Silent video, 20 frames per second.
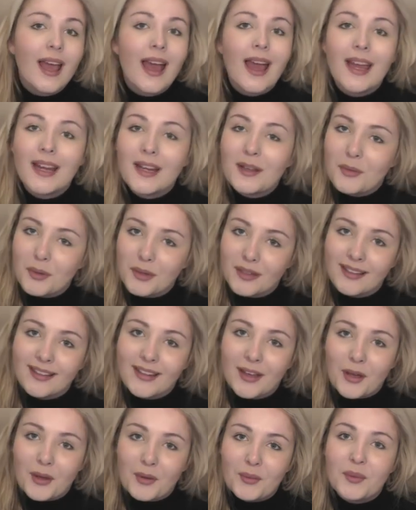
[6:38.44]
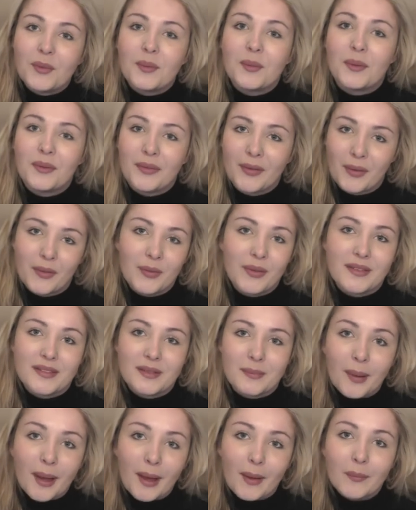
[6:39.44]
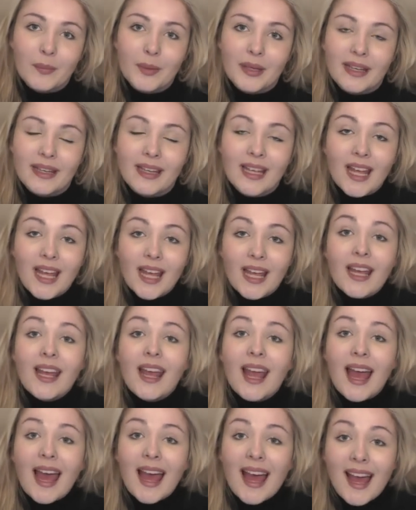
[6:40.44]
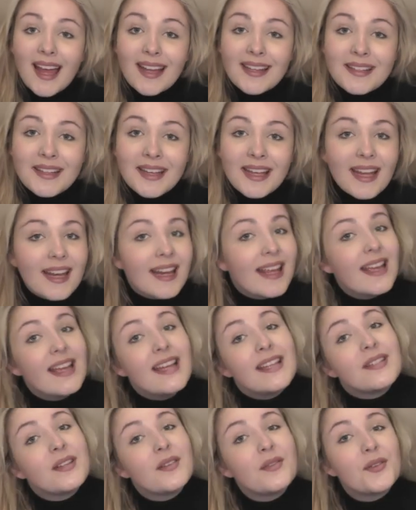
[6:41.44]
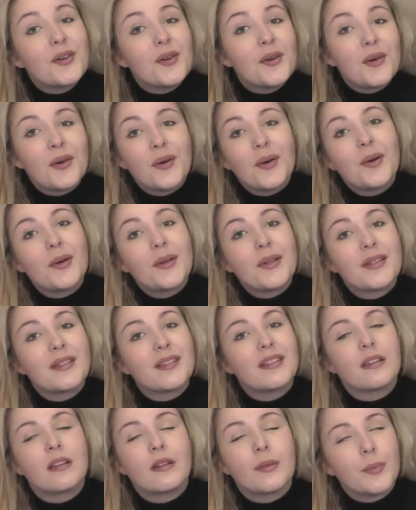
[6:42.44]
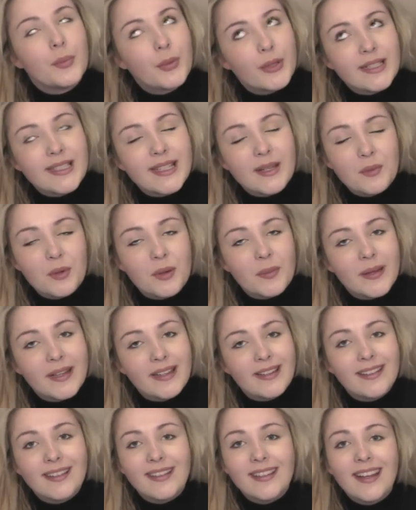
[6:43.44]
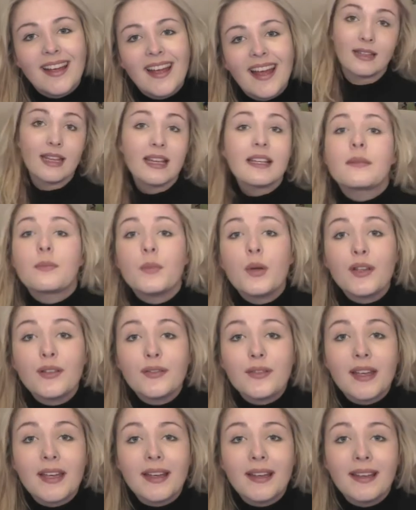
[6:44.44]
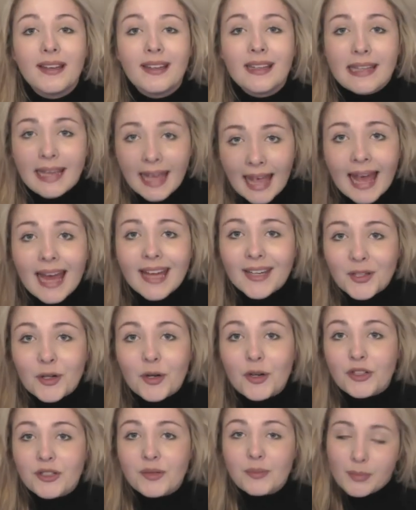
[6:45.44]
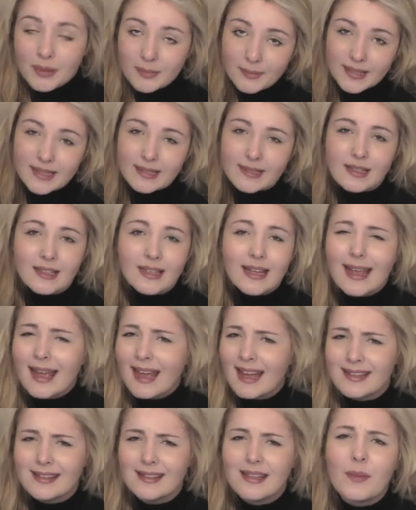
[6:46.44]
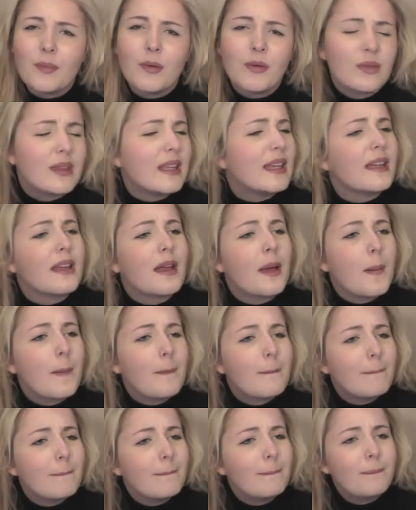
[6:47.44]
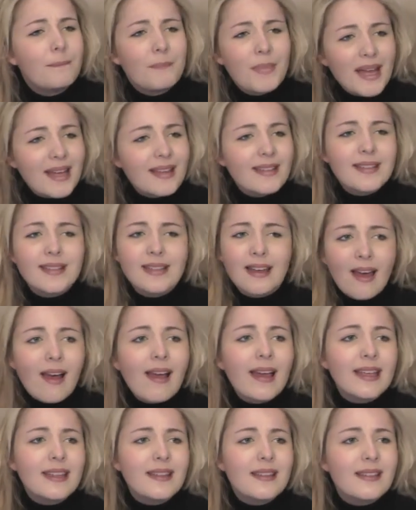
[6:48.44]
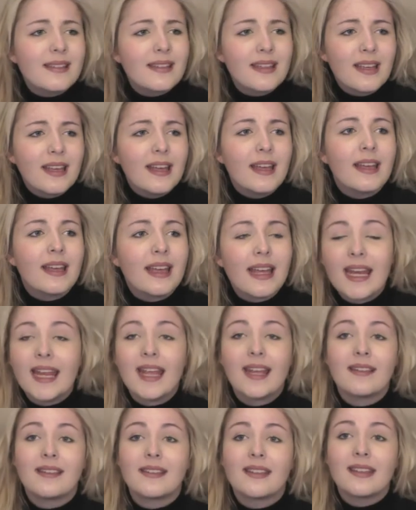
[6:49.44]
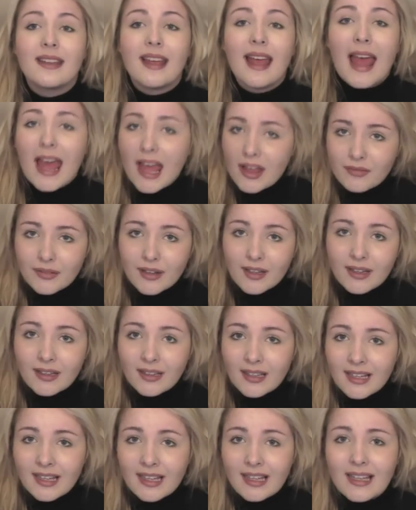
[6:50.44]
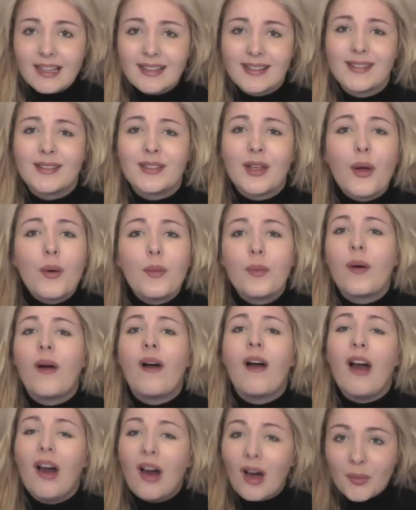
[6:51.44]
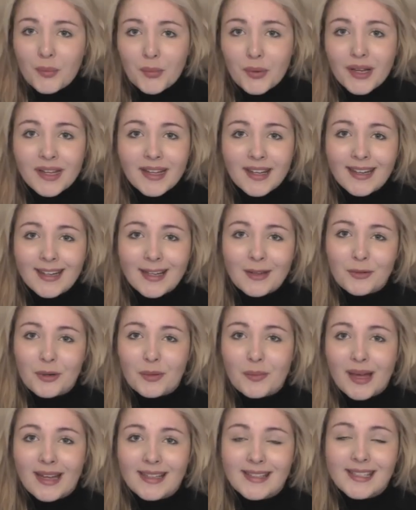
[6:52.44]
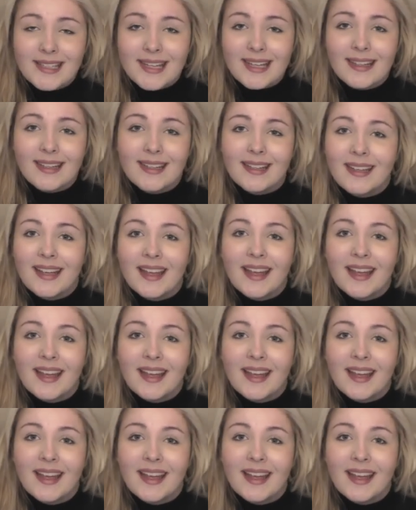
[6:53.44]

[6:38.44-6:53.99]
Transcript: Anyone I know will know this about me, and it is, of course, Pretty Woman. This movie cannot be beaten. It has some of the best lines in it ever. It's so heartbreakingly romantic.